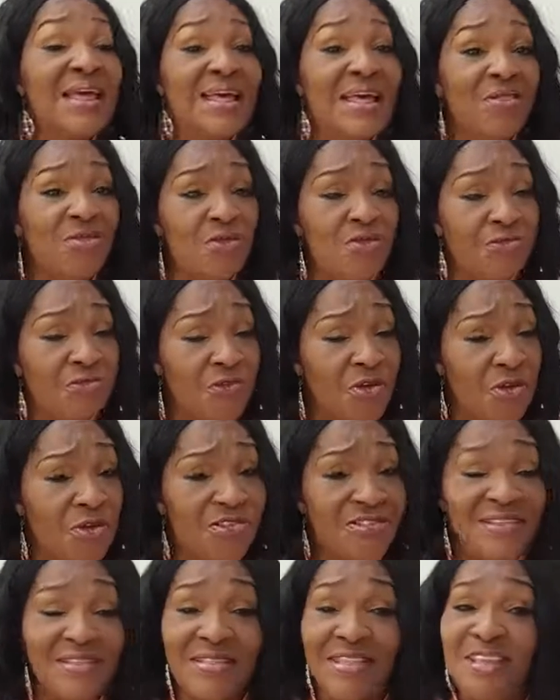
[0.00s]
And of
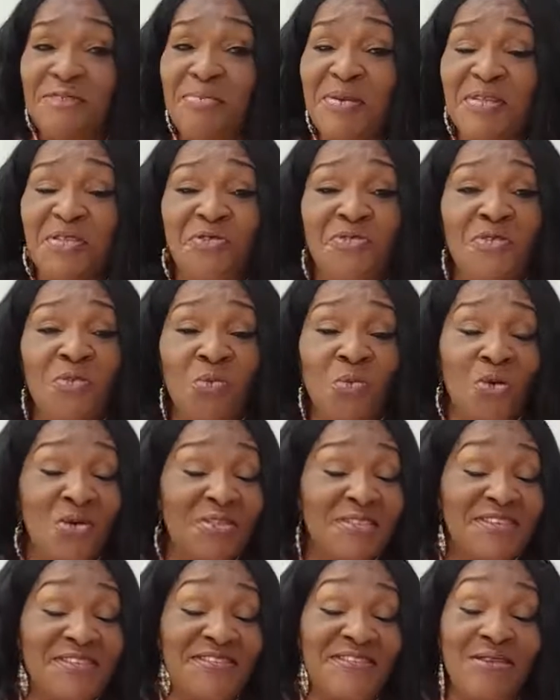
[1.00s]
course, in this part of the
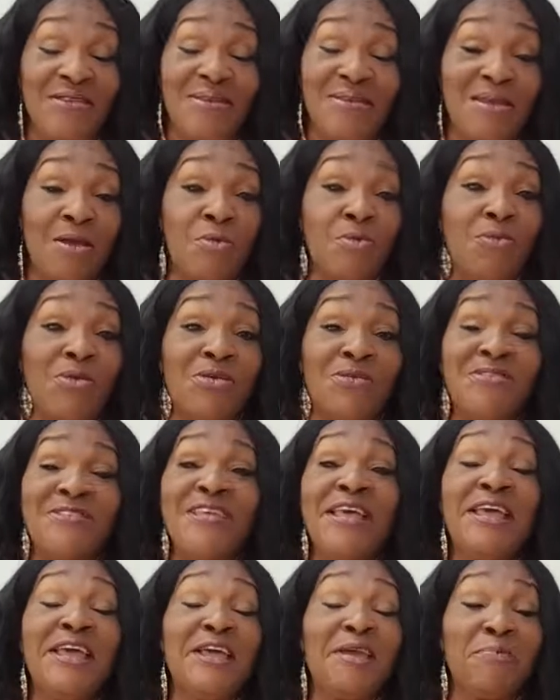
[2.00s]
world, it's
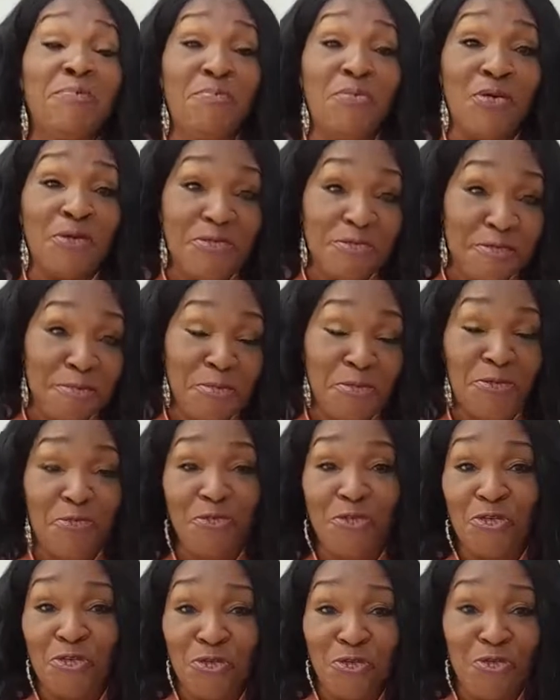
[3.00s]
almost impossible
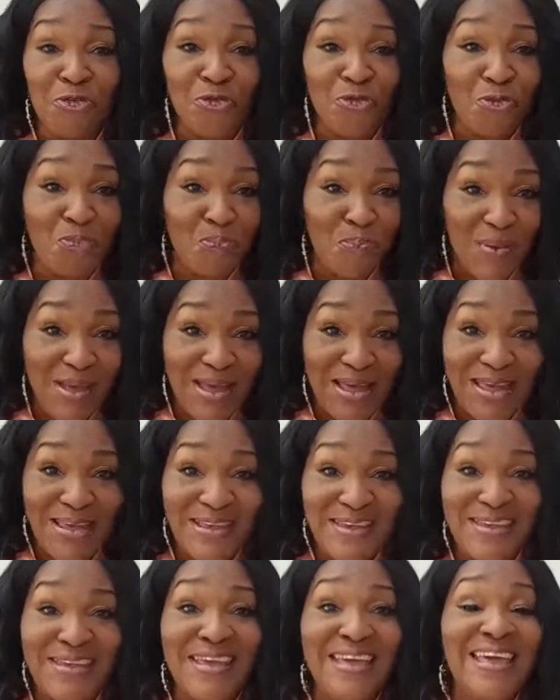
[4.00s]
for you to
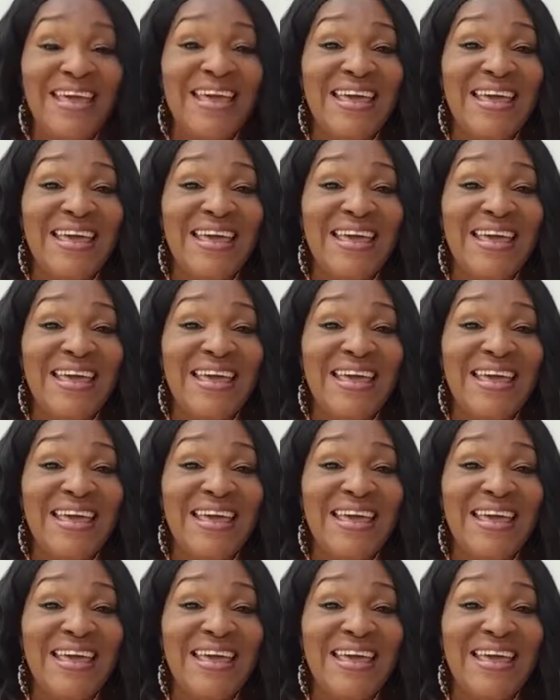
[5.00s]
buy